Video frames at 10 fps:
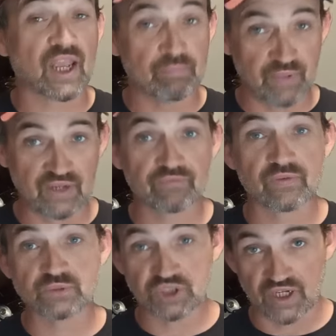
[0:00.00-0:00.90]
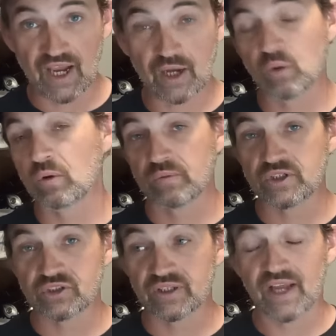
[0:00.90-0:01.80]
And being from Chicago
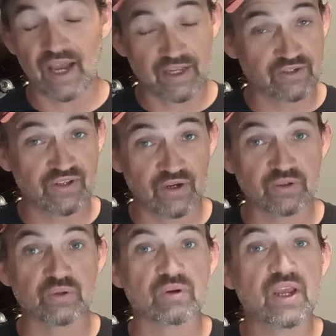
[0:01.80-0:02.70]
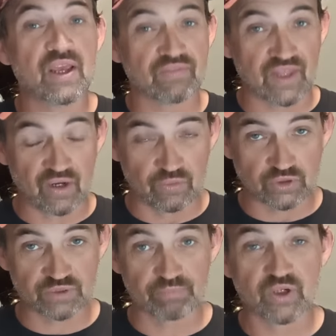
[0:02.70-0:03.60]
originally, I can tell you that on
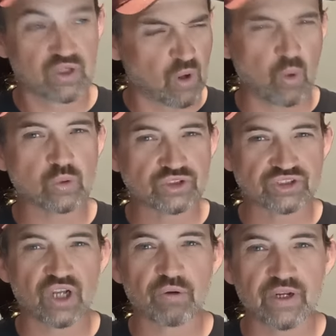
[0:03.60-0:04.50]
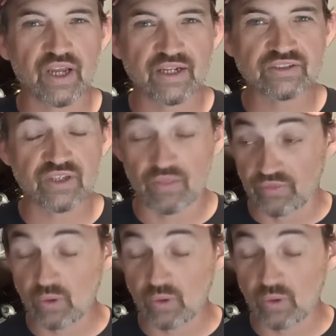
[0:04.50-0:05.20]
those cold, starry nights,